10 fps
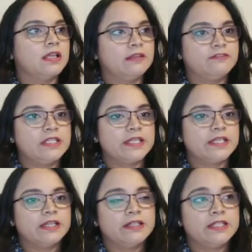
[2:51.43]
if d
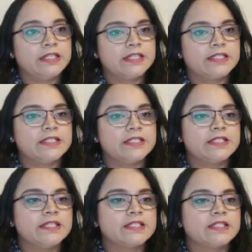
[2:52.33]
takes
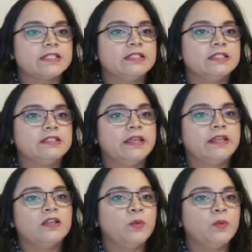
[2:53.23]
c6,
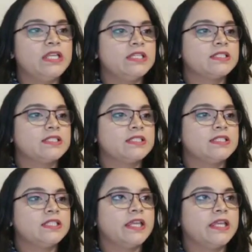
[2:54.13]
then queen takes
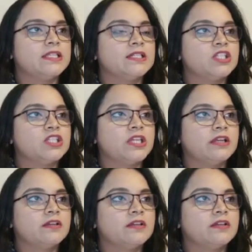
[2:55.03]
d8 check,